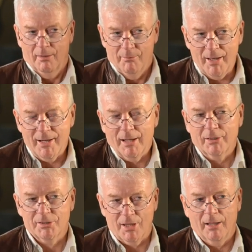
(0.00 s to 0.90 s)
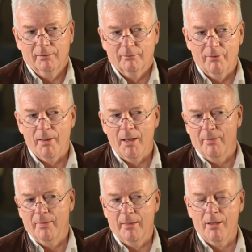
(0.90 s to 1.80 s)
Mount Alexander
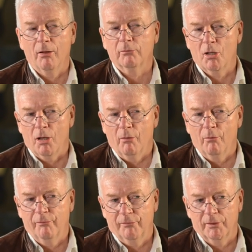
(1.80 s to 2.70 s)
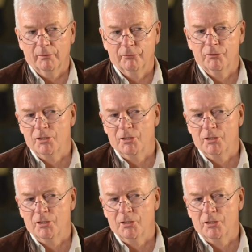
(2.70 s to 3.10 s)
and the old goldfields,